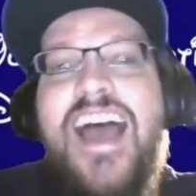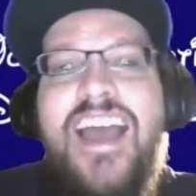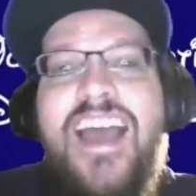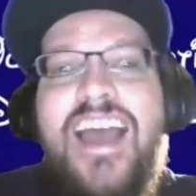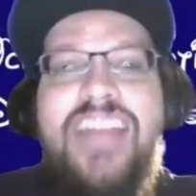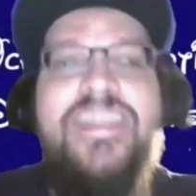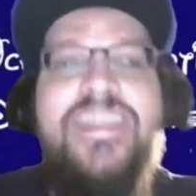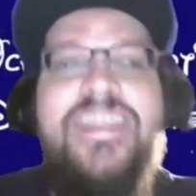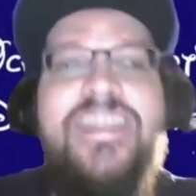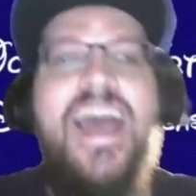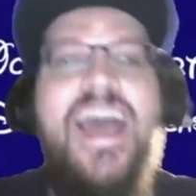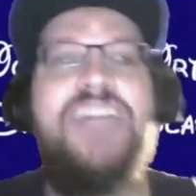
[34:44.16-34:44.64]

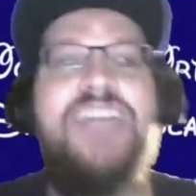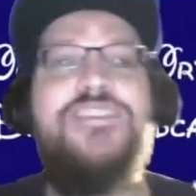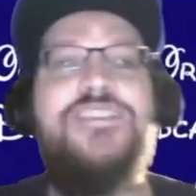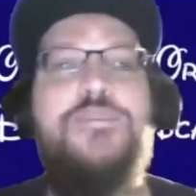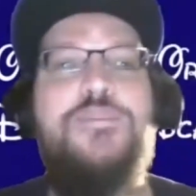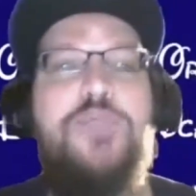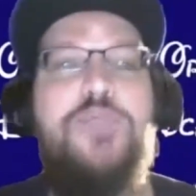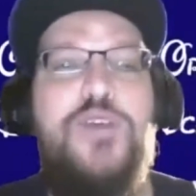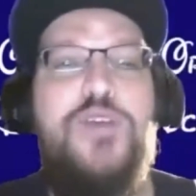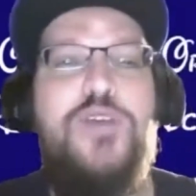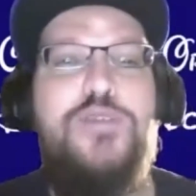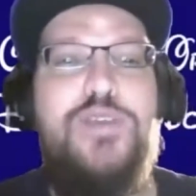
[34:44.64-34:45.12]
that's
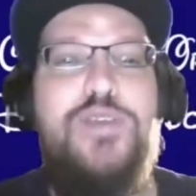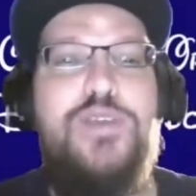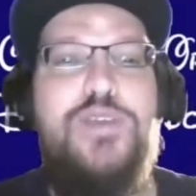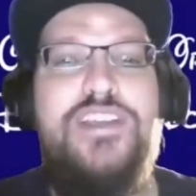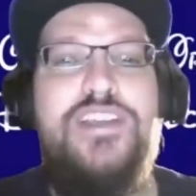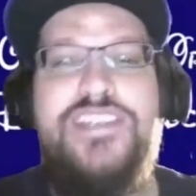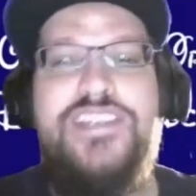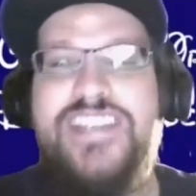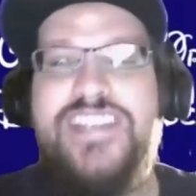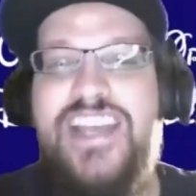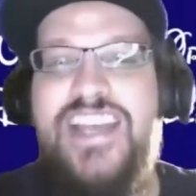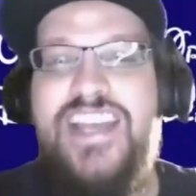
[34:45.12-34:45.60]
the point where
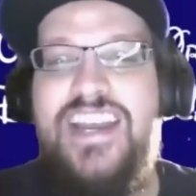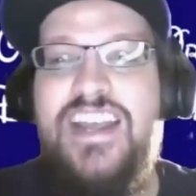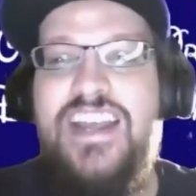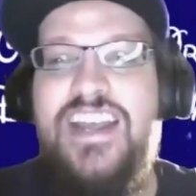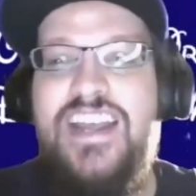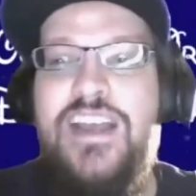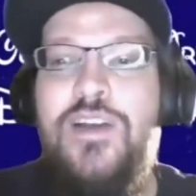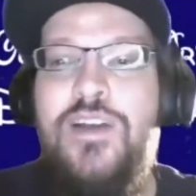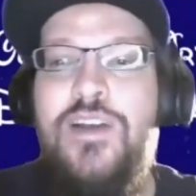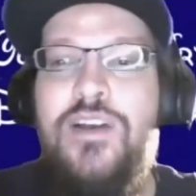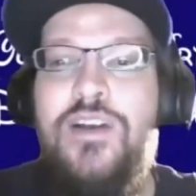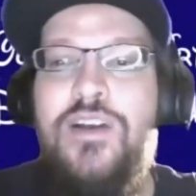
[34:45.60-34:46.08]
you said,
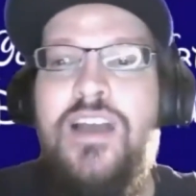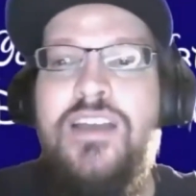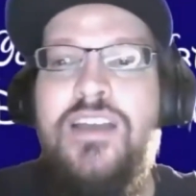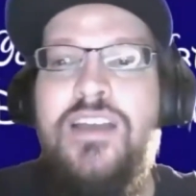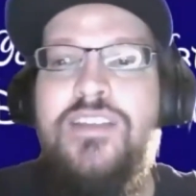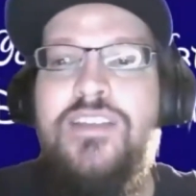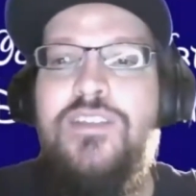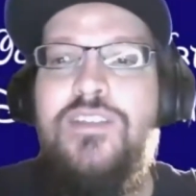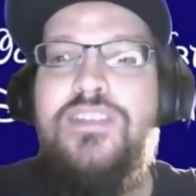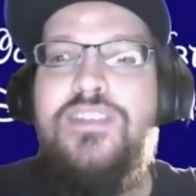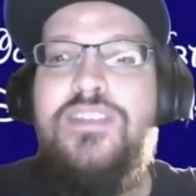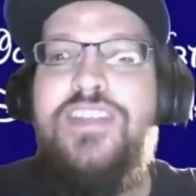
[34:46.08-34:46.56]

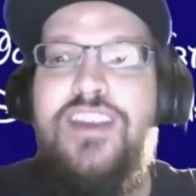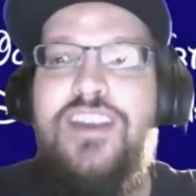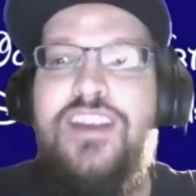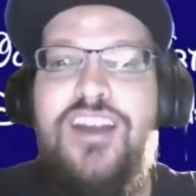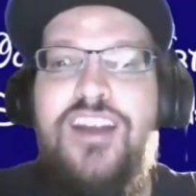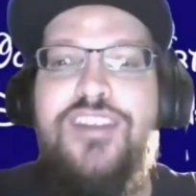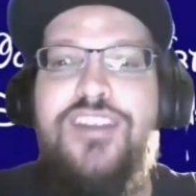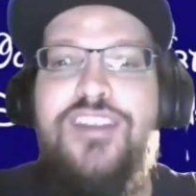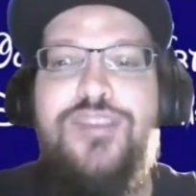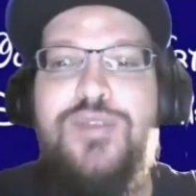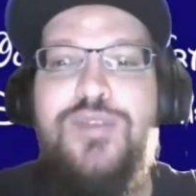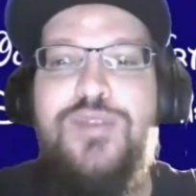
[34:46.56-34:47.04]

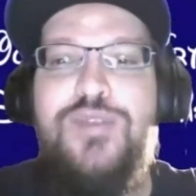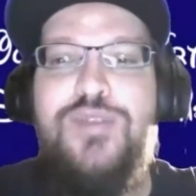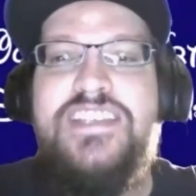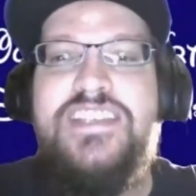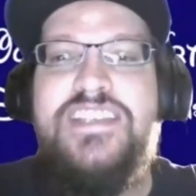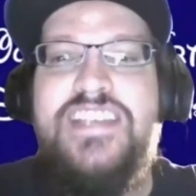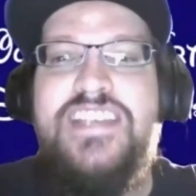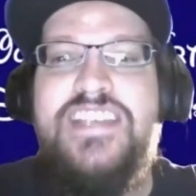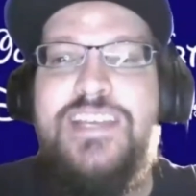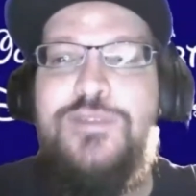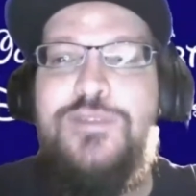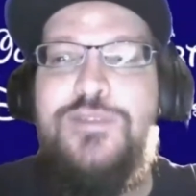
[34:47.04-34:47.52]
there are 3
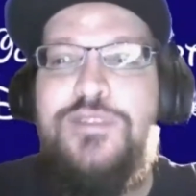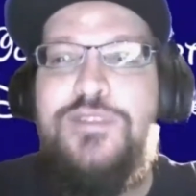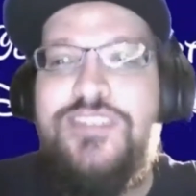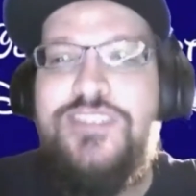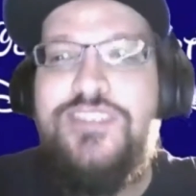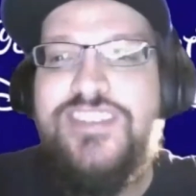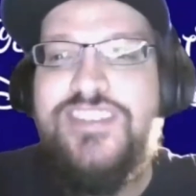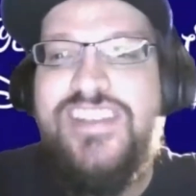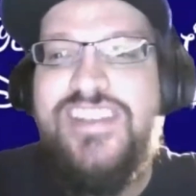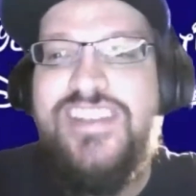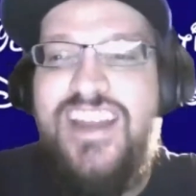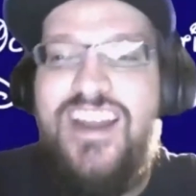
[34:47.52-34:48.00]

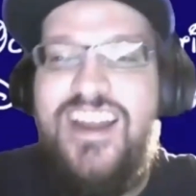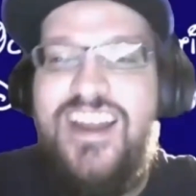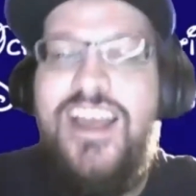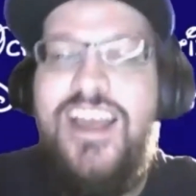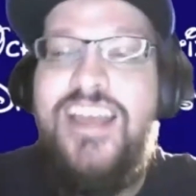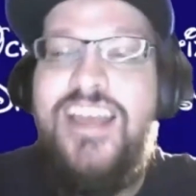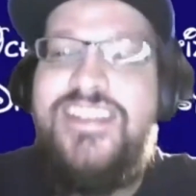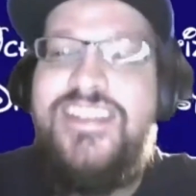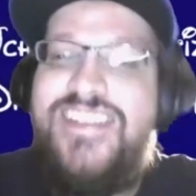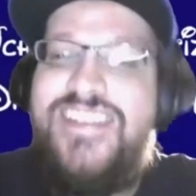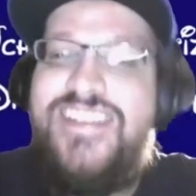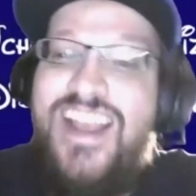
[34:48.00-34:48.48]
sequels. And
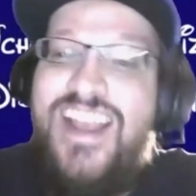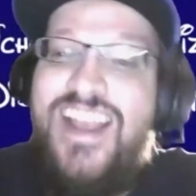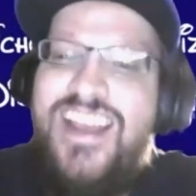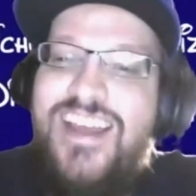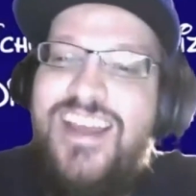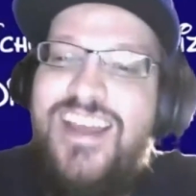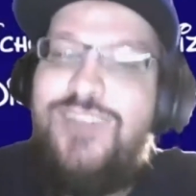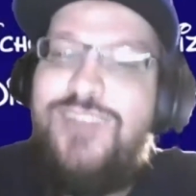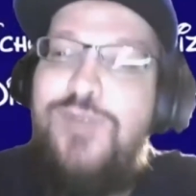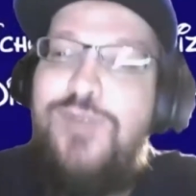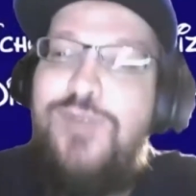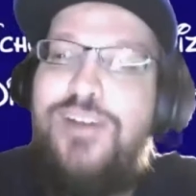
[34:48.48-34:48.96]
I
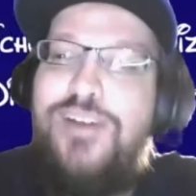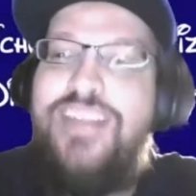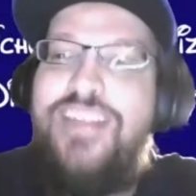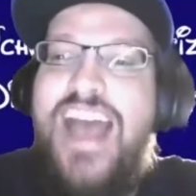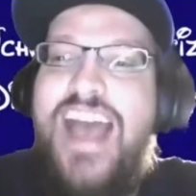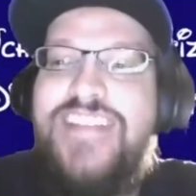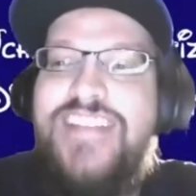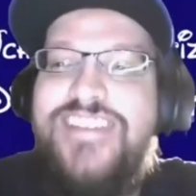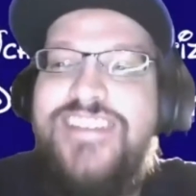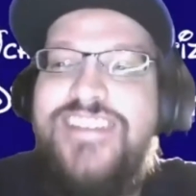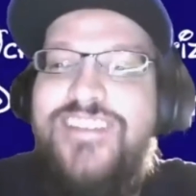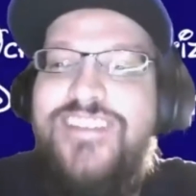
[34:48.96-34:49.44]
said, well,
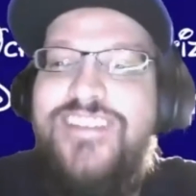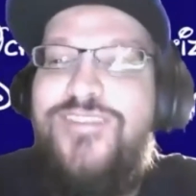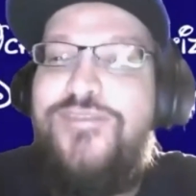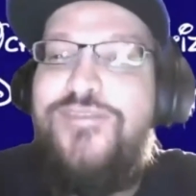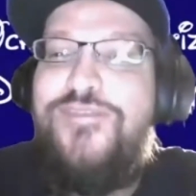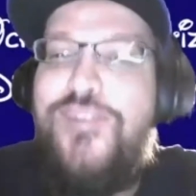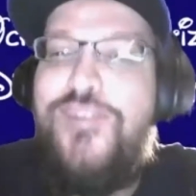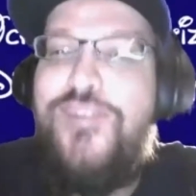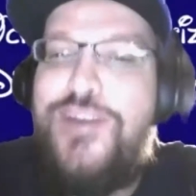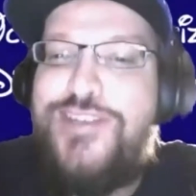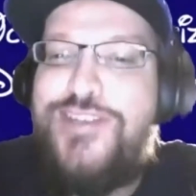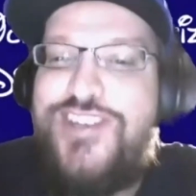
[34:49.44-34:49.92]
that's
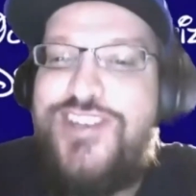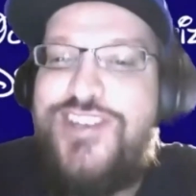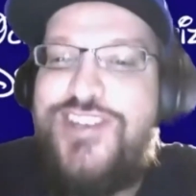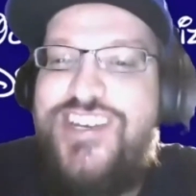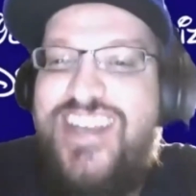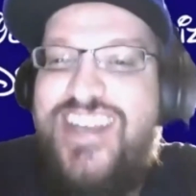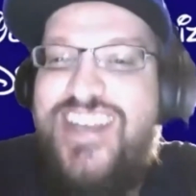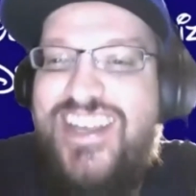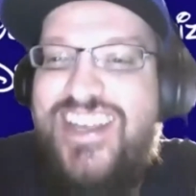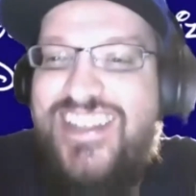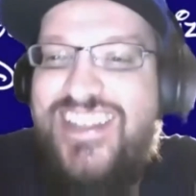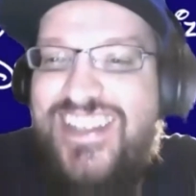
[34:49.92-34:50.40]

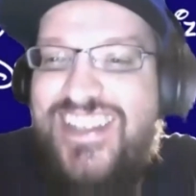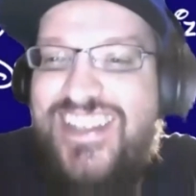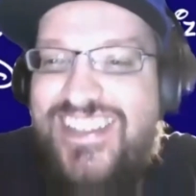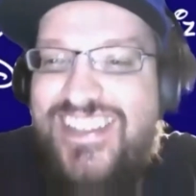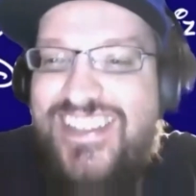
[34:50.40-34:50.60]
unfortunate.